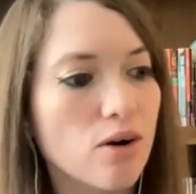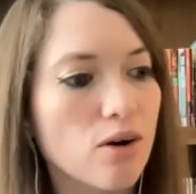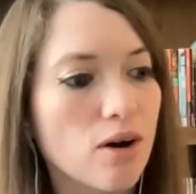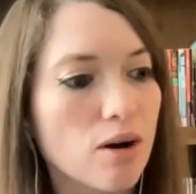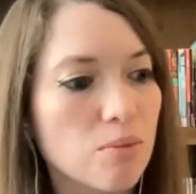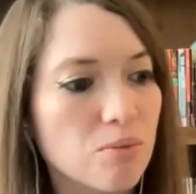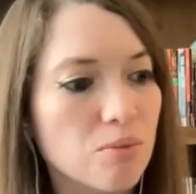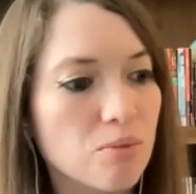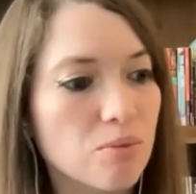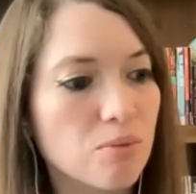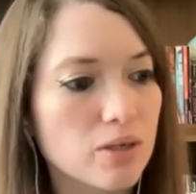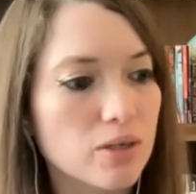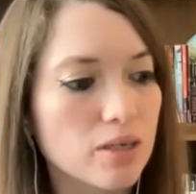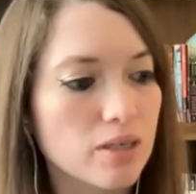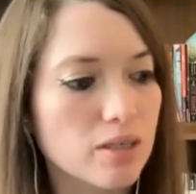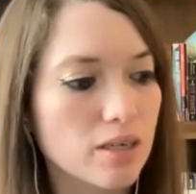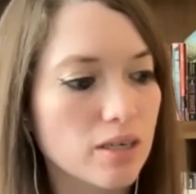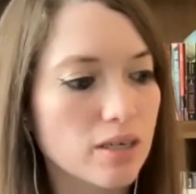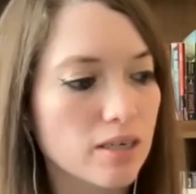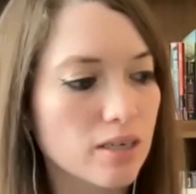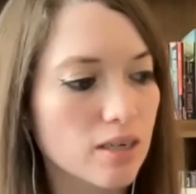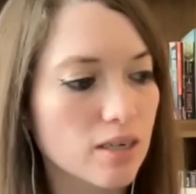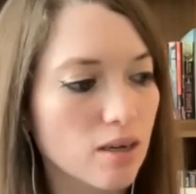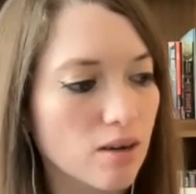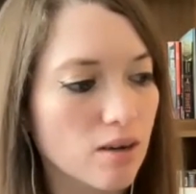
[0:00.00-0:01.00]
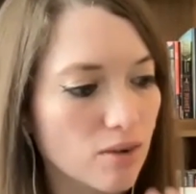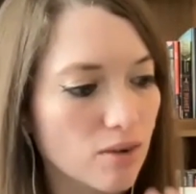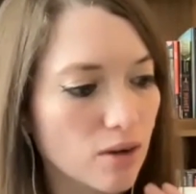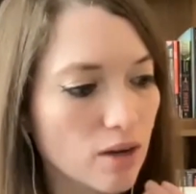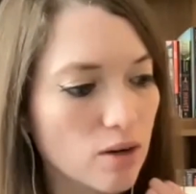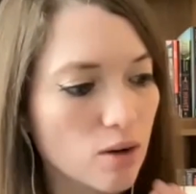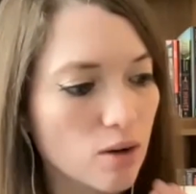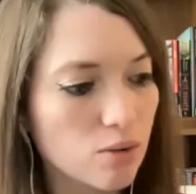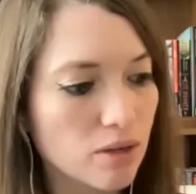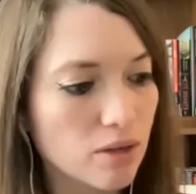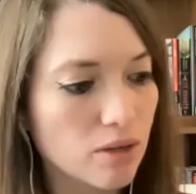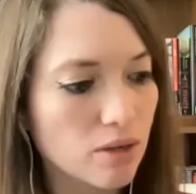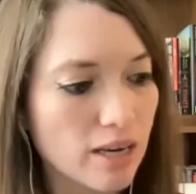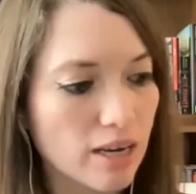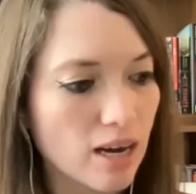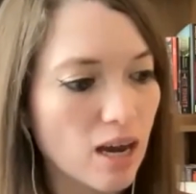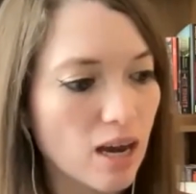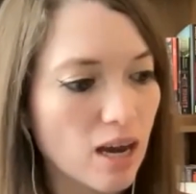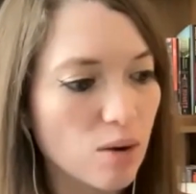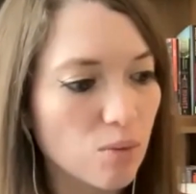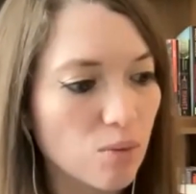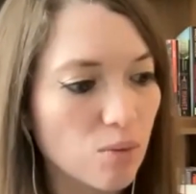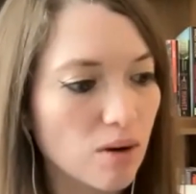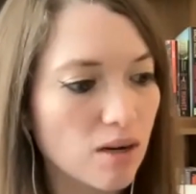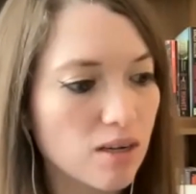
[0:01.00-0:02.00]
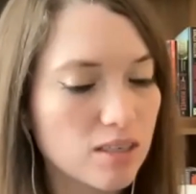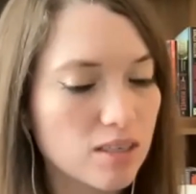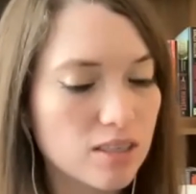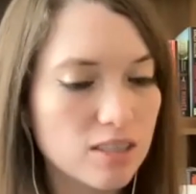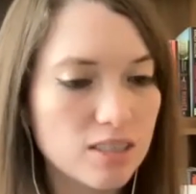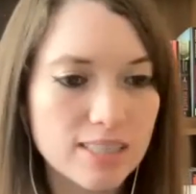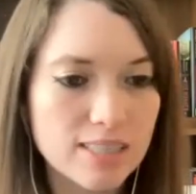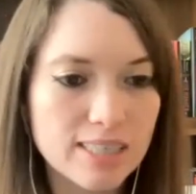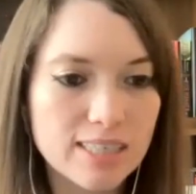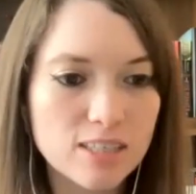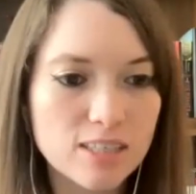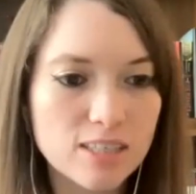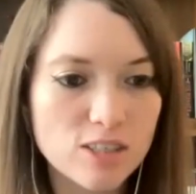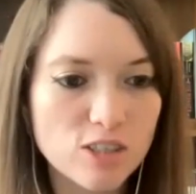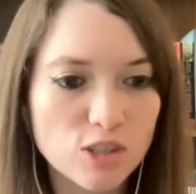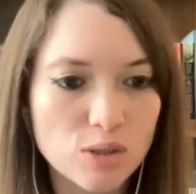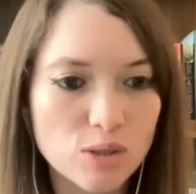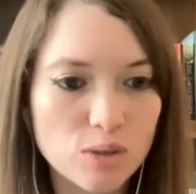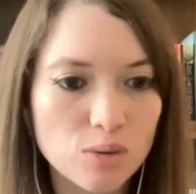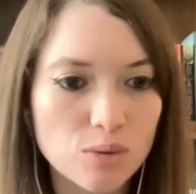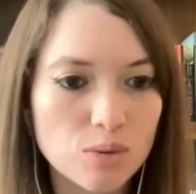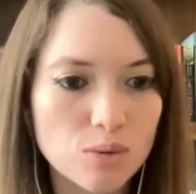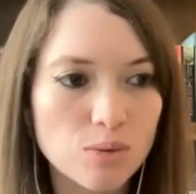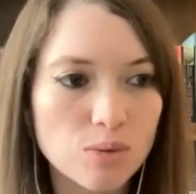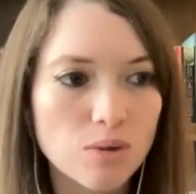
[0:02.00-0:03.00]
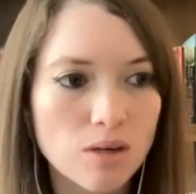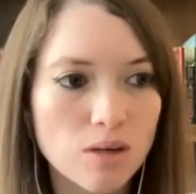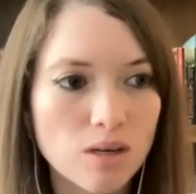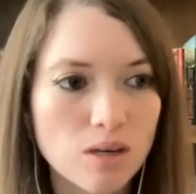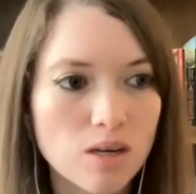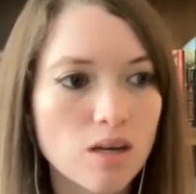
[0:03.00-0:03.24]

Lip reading: I'm really thinking of like, okay, I want to teach to